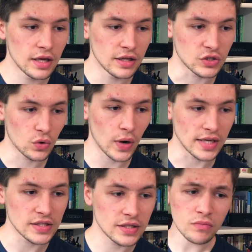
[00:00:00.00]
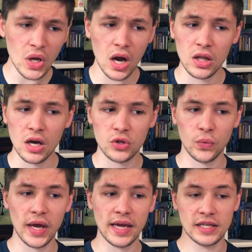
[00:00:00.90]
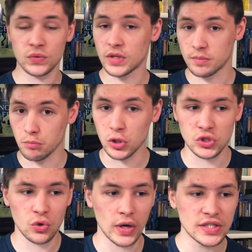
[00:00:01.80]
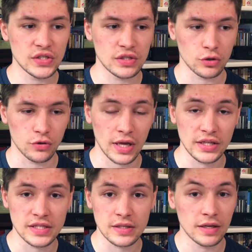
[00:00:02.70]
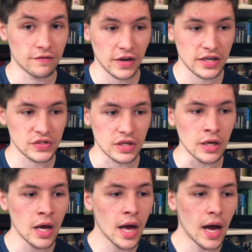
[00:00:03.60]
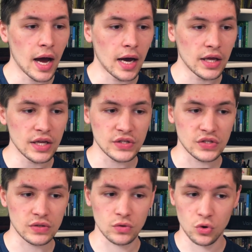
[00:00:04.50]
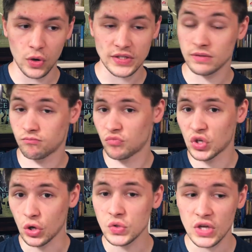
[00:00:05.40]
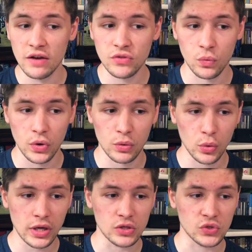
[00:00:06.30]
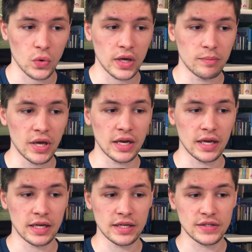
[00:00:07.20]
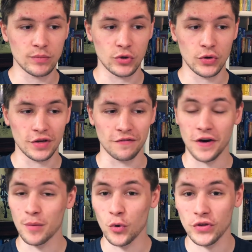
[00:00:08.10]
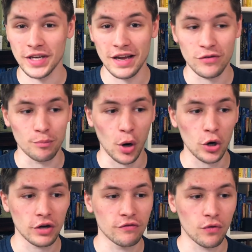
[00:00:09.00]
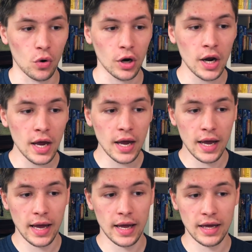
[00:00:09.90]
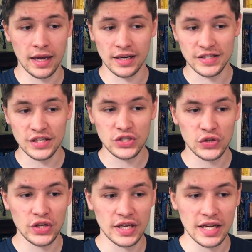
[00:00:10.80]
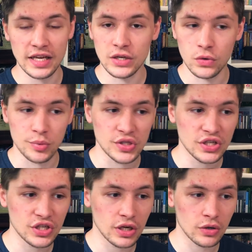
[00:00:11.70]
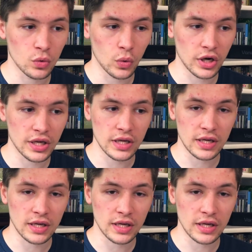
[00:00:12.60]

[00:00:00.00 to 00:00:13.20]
his quest. Along the way, as with most quests, or at least in fantasy, his quest goes off the rails quite a bit, and he ends up doing far more than he ever bargained for, and essentially getting into a position where he